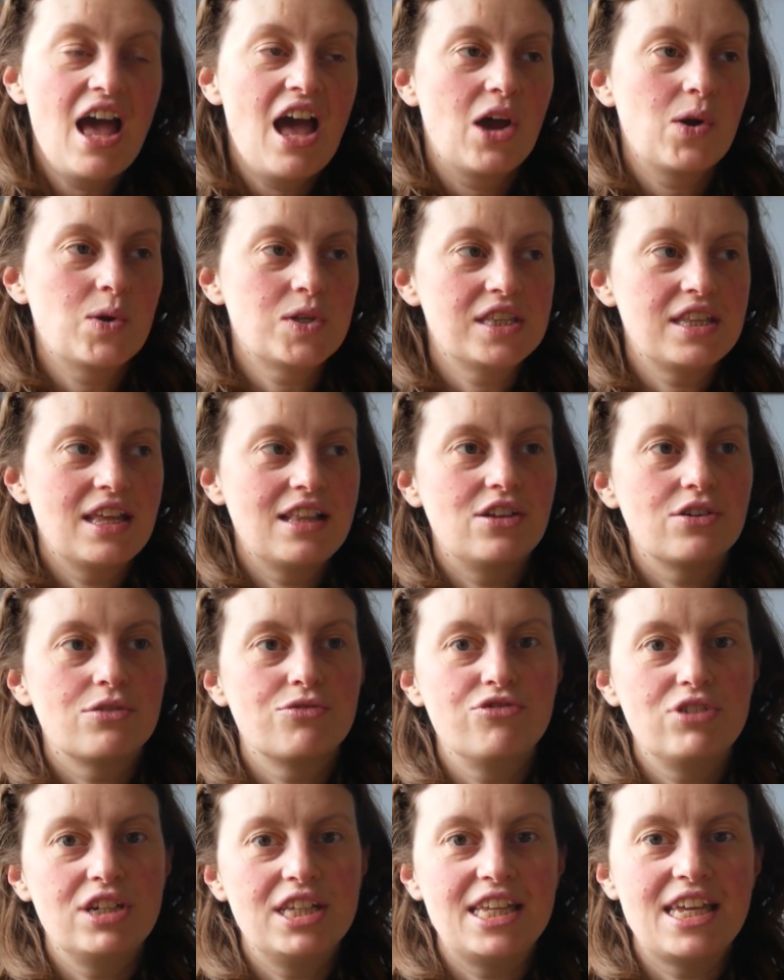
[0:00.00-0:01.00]
I always think they look
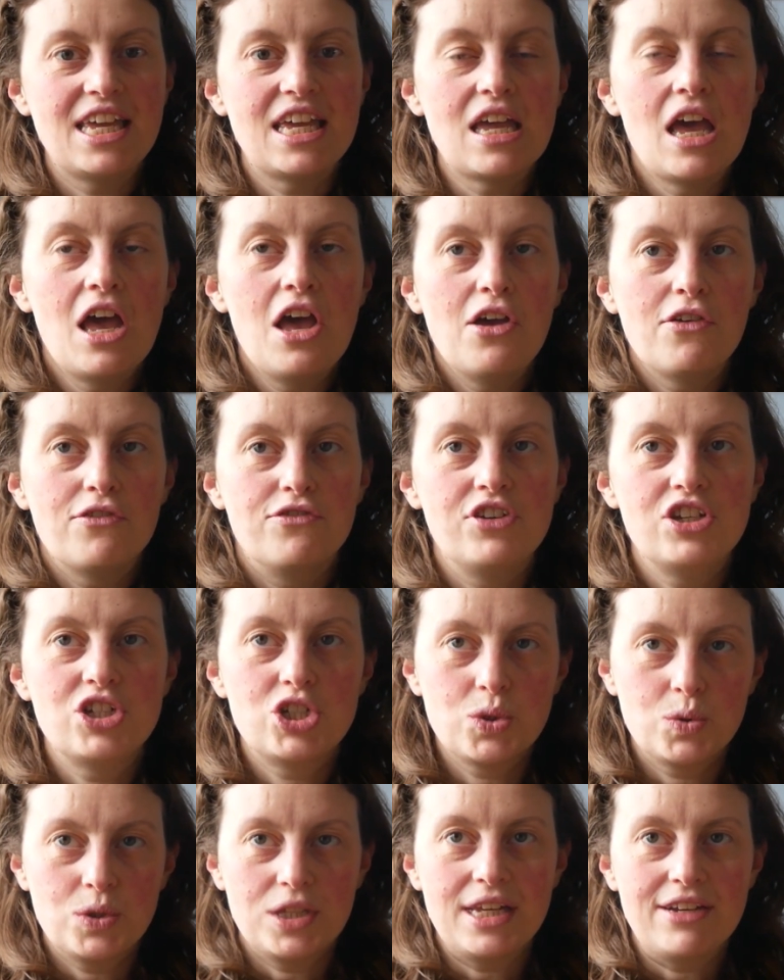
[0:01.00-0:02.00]
really
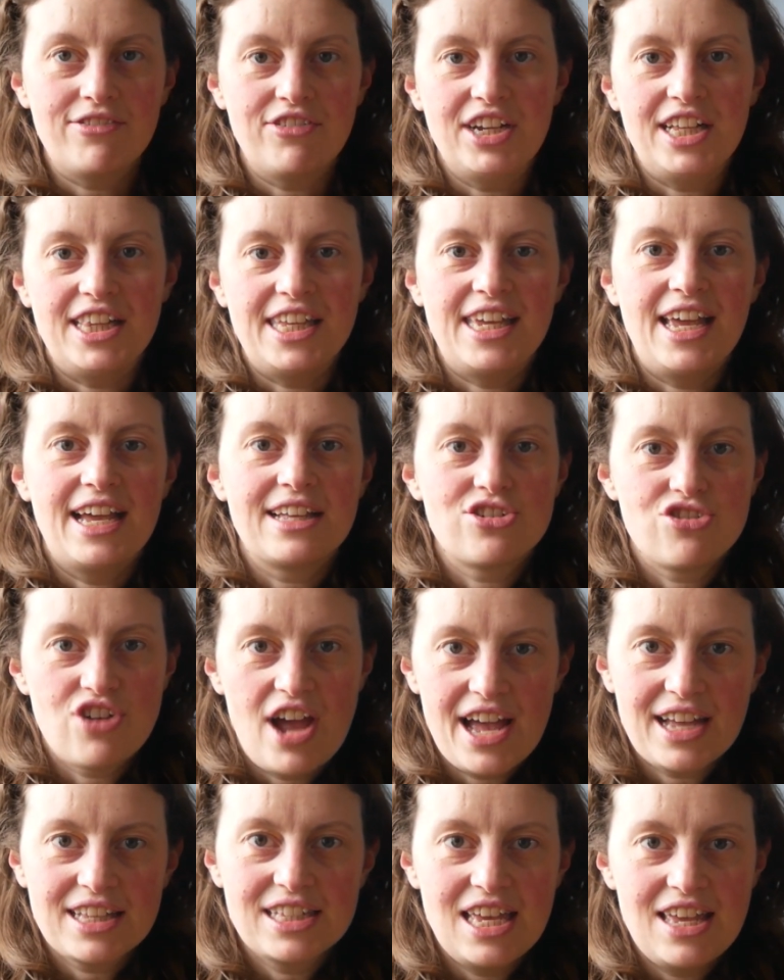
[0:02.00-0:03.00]
visually really
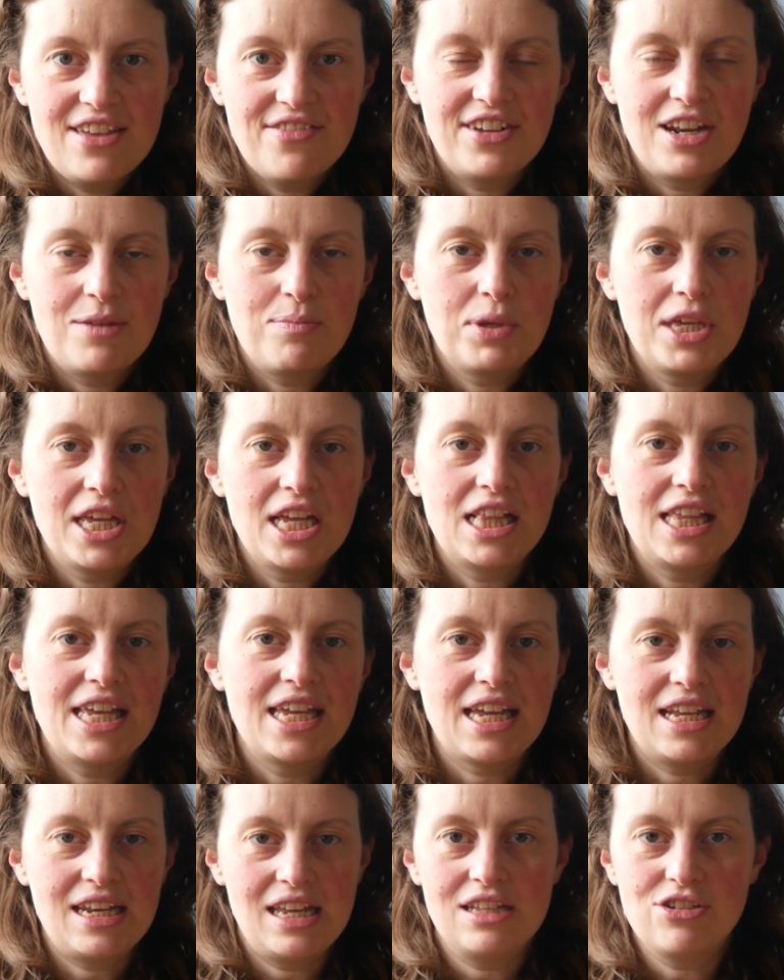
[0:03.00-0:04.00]
attractive and
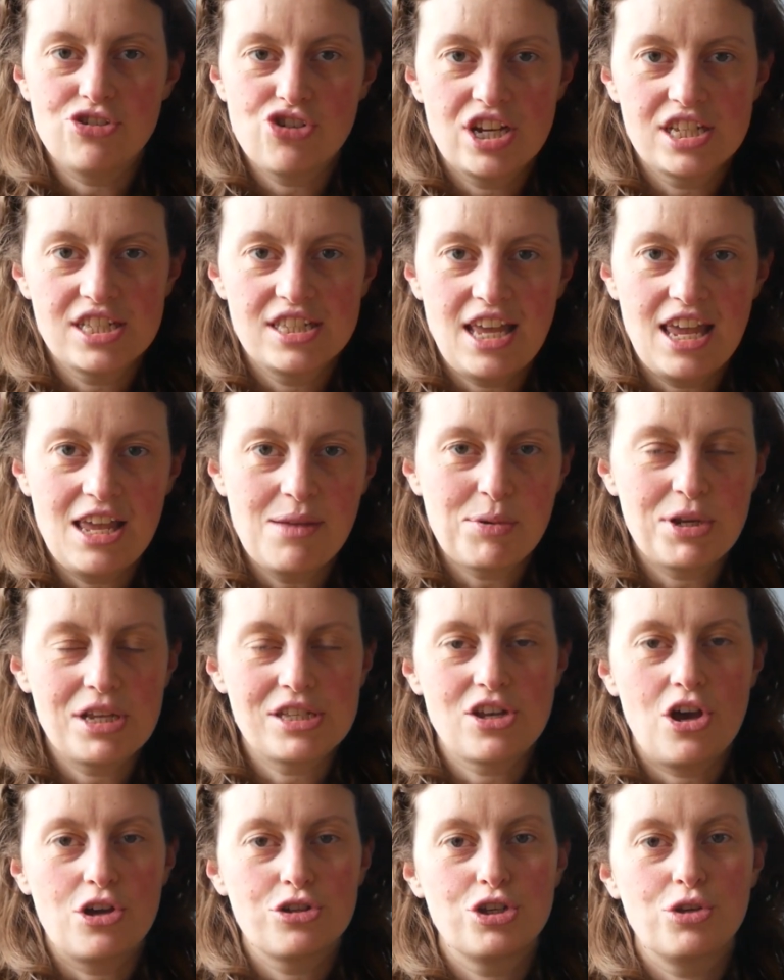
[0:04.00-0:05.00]
appealing and interesting, but
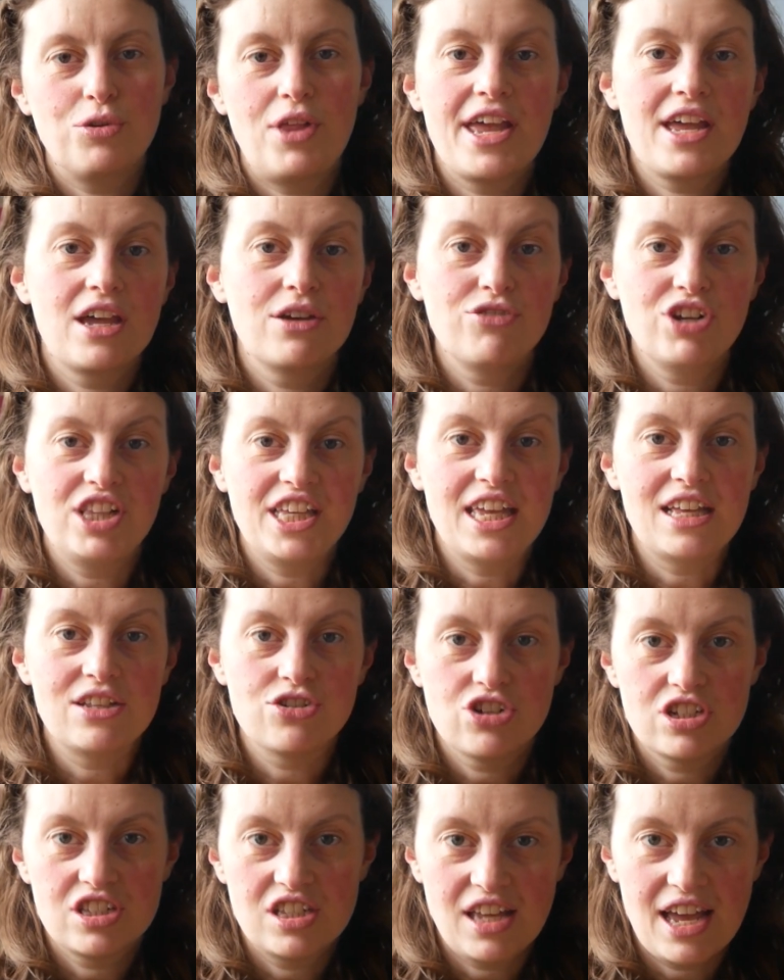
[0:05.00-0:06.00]
it's also like a really
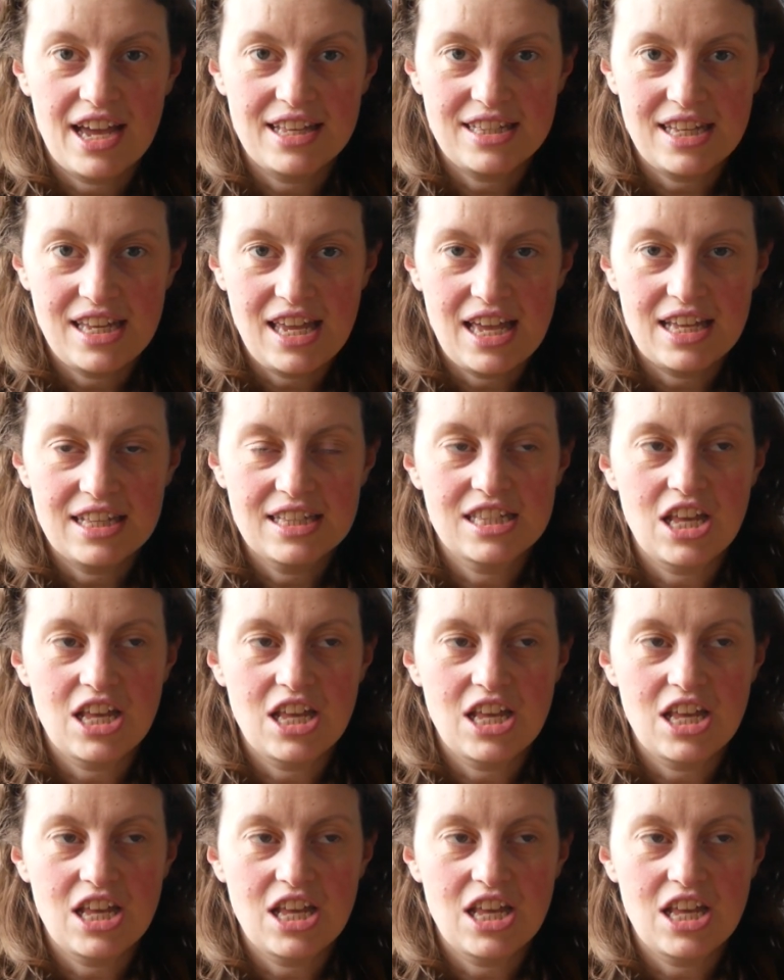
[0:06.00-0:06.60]
interesting idea.